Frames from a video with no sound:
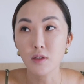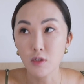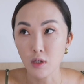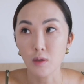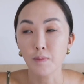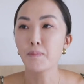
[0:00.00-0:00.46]

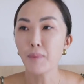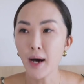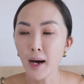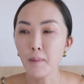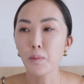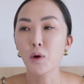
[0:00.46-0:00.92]
do.
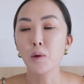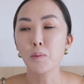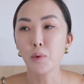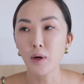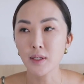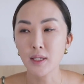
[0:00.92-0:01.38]
But more
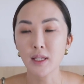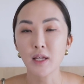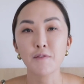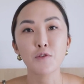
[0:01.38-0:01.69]
importantly,